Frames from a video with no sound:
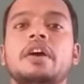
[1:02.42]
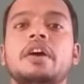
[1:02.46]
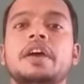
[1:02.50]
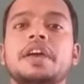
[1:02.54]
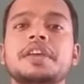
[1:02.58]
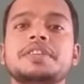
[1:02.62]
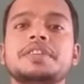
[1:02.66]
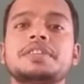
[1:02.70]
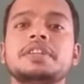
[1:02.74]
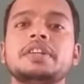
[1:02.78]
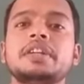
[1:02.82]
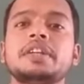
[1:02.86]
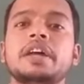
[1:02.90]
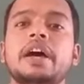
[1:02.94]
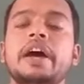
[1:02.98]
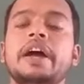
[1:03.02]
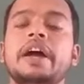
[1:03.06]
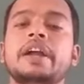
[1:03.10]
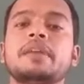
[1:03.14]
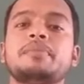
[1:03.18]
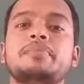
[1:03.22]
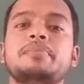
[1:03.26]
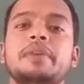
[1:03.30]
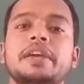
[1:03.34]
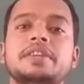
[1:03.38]
acid
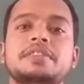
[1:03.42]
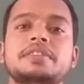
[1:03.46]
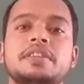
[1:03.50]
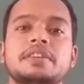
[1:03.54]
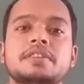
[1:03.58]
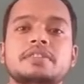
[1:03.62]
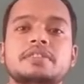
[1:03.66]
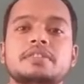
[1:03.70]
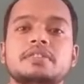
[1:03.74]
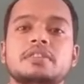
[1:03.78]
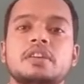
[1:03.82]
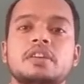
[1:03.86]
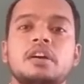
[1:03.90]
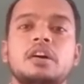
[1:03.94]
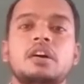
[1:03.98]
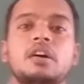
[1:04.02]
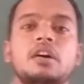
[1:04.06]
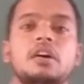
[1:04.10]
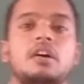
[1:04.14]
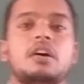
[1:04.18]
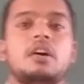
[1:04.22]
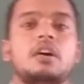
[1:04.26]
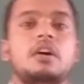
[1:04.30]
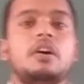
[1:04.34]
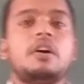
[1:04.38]
and bases
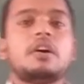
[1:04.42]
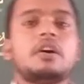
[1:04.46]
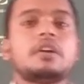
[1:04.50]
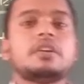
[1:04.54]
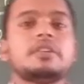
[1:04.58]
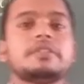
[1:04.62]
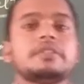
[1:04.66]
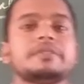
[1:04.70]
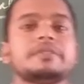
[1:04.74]
are